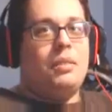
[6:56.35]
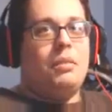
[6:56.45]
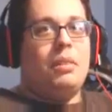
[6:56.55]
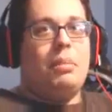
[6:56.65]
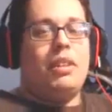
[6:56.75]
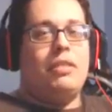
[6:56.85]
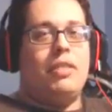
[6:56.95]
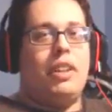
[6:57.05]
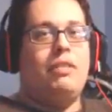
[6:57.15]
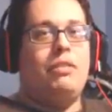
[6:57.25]
What part of
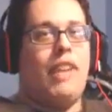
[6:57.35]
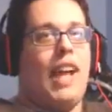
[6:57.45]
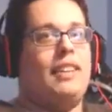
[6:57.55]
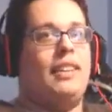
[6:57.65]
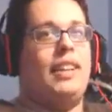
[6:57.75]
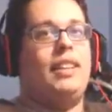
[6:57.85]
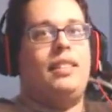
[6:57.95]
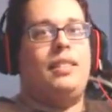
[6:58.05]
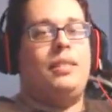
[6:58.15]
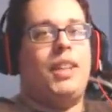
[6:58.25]
unflattering
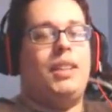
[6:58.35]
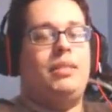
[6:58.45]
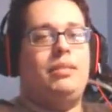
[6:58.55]
do you not...